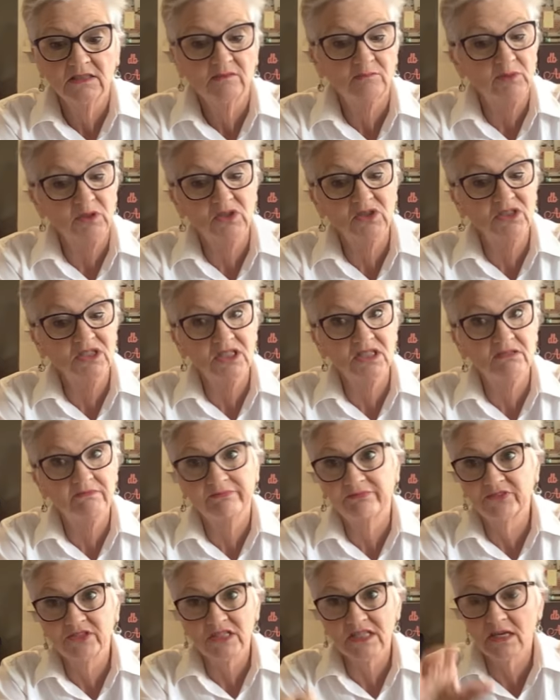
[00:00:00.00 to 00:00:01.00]
because it
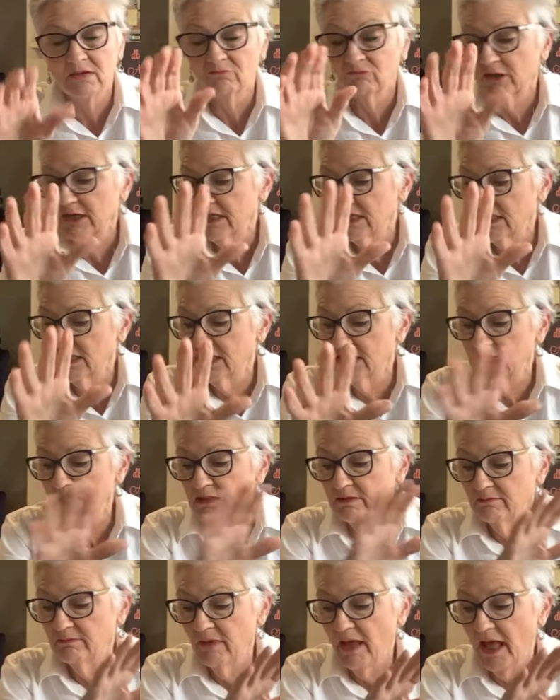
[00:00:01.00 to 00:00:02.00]
for some reason
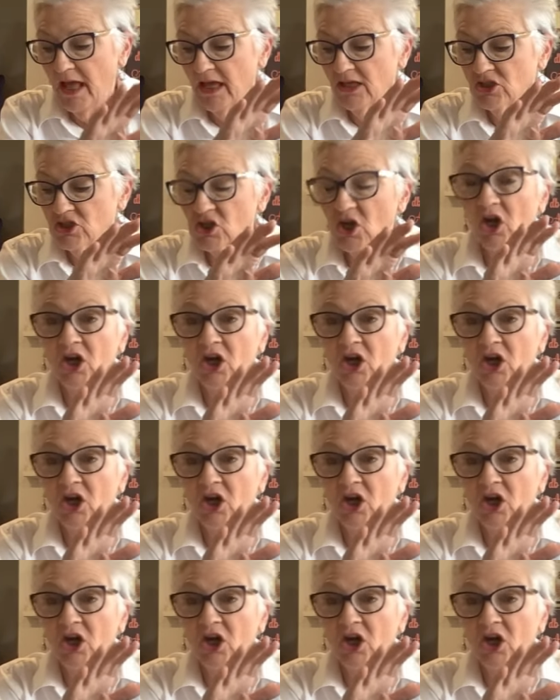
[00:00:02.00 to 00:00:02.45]
didn't match,